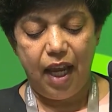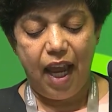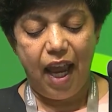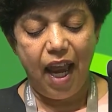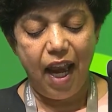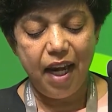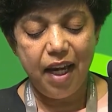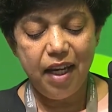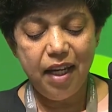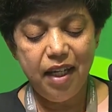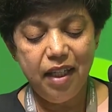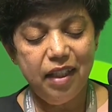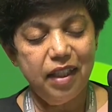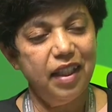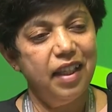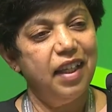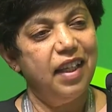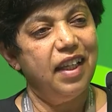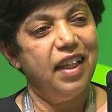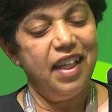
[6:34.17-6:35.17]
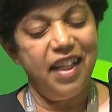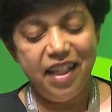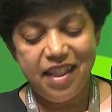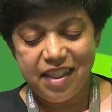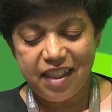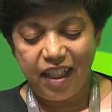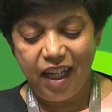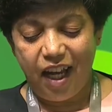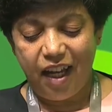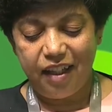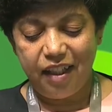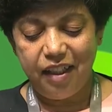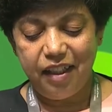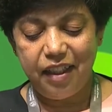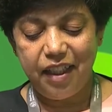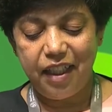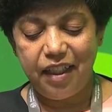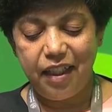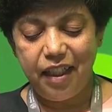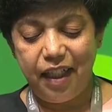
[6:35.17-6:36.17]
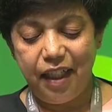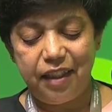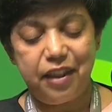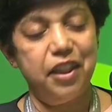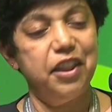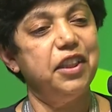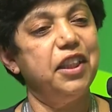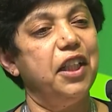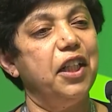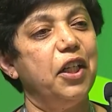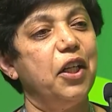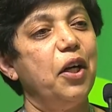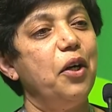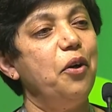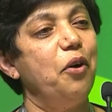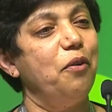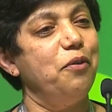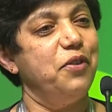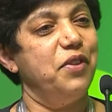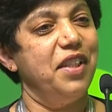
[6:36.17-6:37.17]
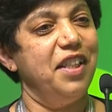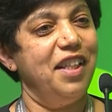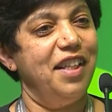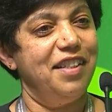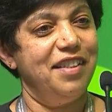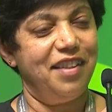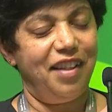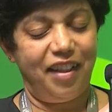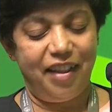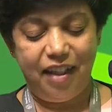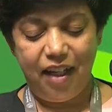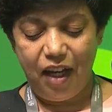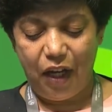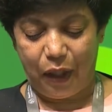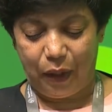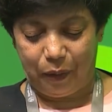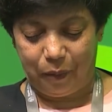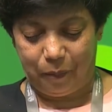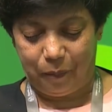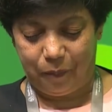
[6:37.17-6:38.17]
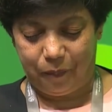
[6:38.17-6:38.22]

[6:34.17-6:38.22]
And he is currently Director General of CSIR.